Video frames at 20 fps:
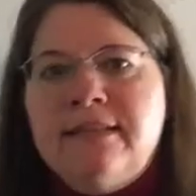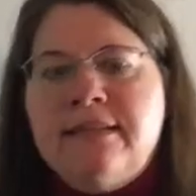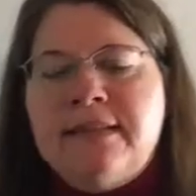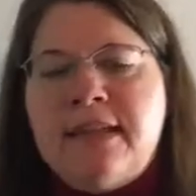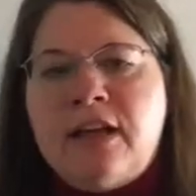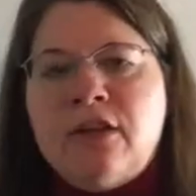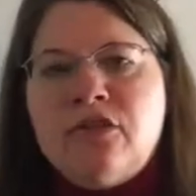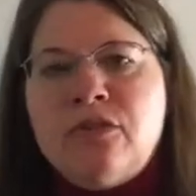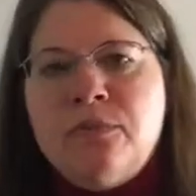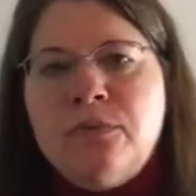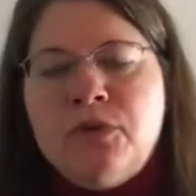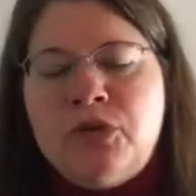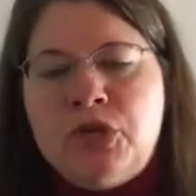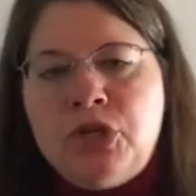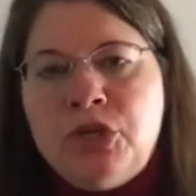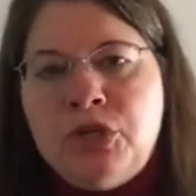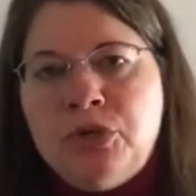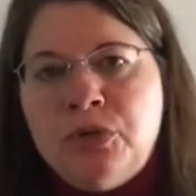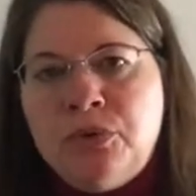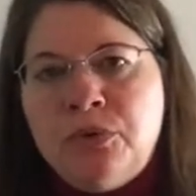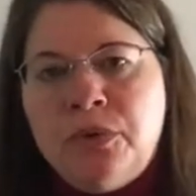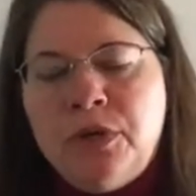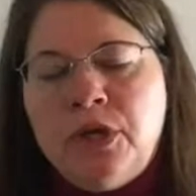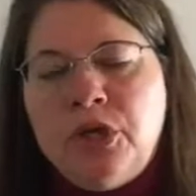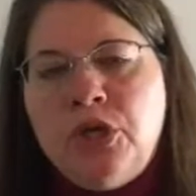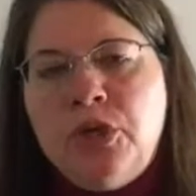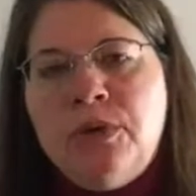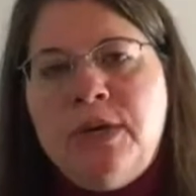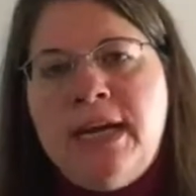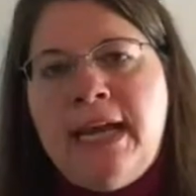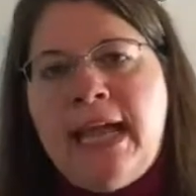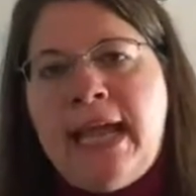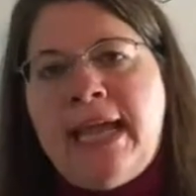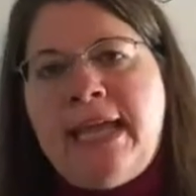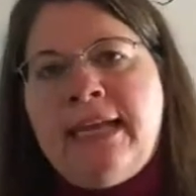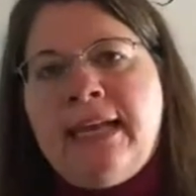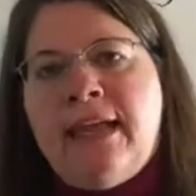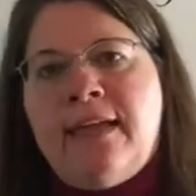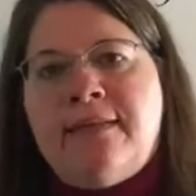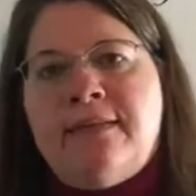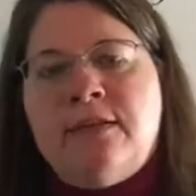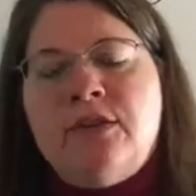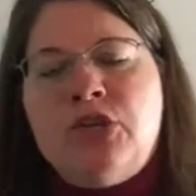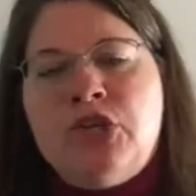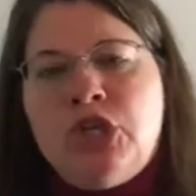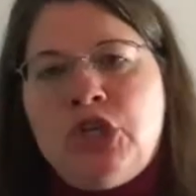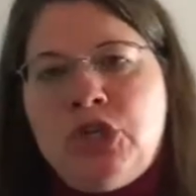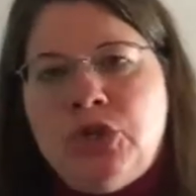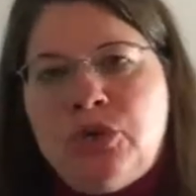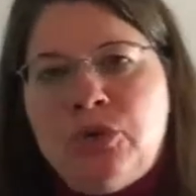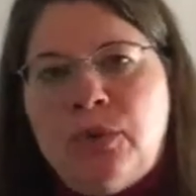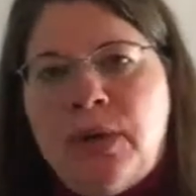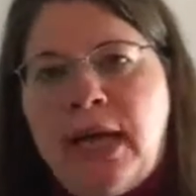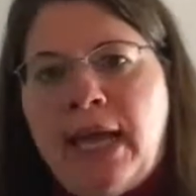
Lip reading: Algebra 2, Unit 8, Lesson 2,